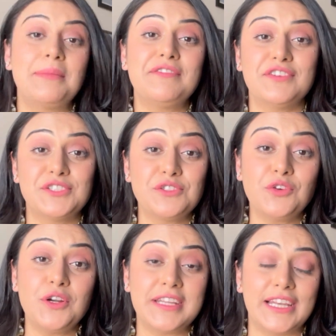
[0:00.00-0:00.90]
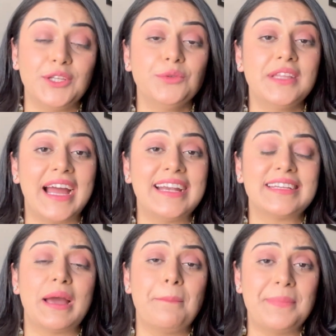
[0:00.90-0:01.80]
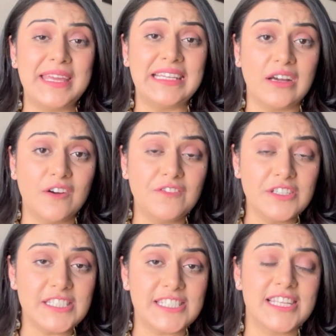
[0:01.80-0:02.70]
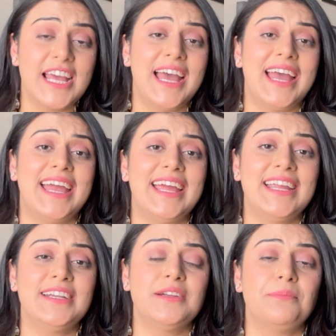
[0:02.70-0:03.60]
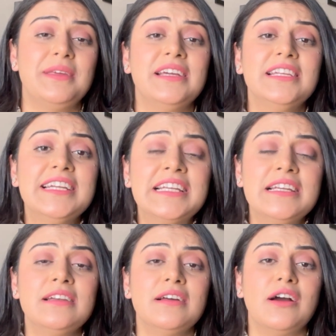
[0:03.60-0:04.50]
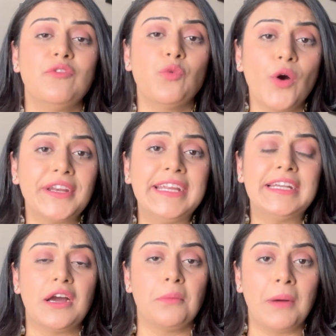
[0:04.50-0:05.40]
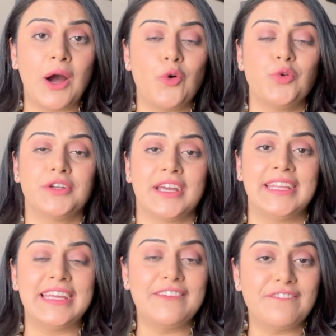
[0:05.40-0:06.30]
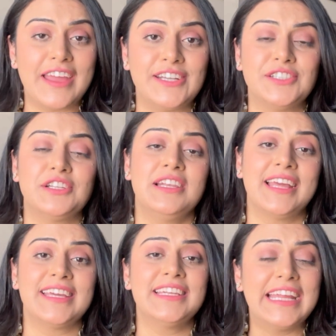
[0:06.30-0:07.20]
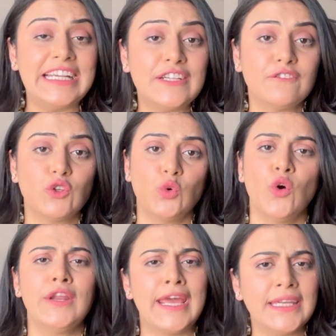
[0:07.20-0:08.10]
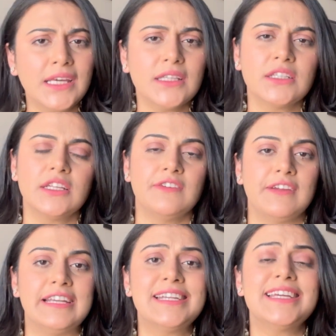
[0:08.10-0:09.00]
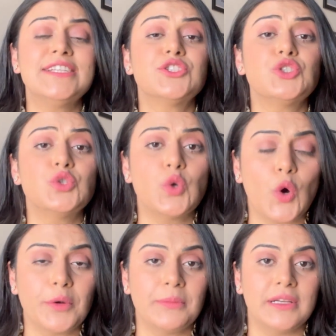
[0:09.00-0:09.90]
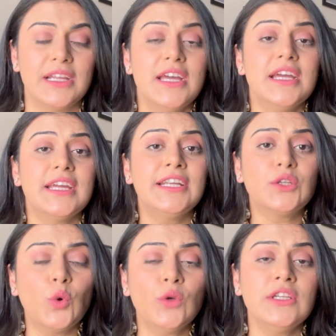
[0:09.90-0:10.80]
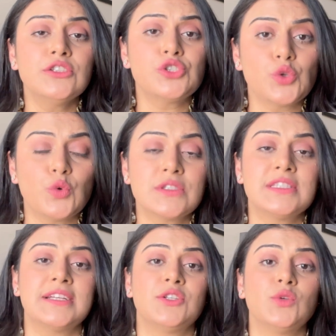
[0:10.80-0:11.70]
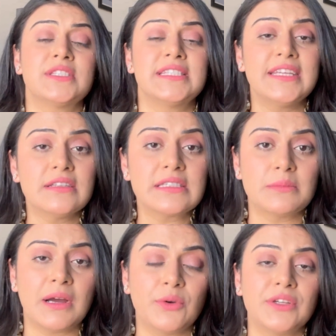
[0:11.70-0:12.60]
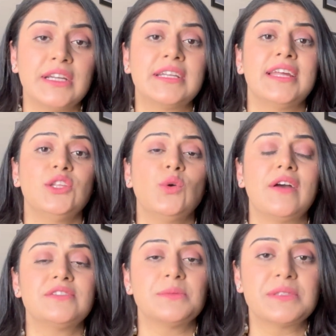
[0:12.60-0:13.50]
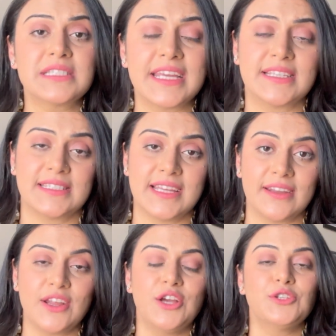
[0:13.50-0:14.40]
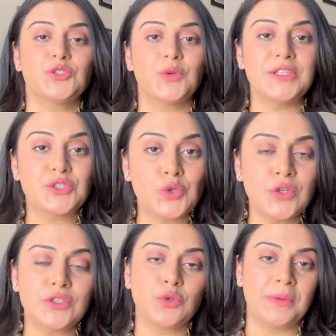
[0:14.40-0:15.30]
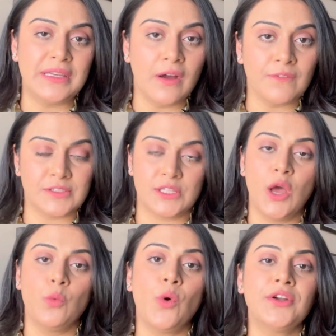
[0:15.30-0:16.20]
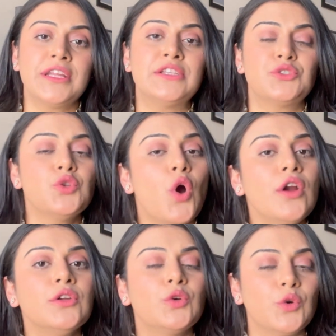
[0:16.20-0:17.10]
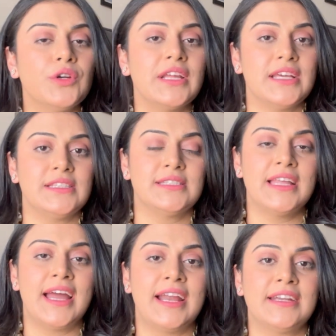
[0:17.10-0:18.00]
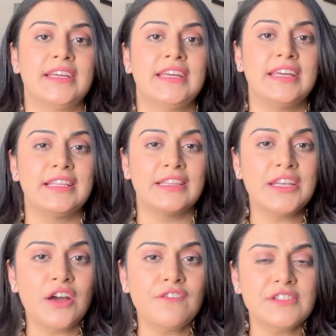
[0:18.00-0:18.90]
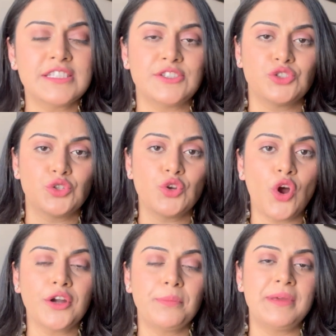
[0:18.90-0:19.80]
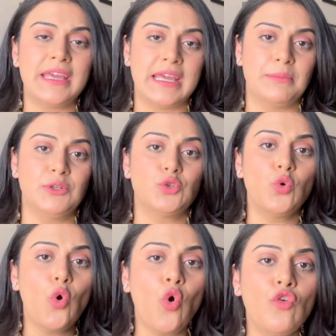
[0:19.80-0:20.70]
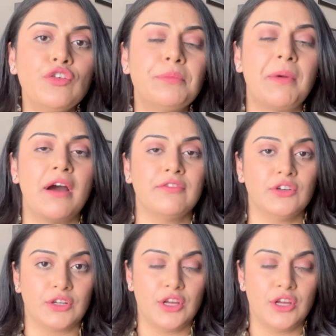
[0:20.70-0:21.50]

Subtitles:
me first of all tell you that being nervous and being a little worried about an event like an interview or any other event is normal. It only shows that you're serious about it and you have some stakes there. So it's good to be nervous. What is not good is that the nervousness should not be able to overpower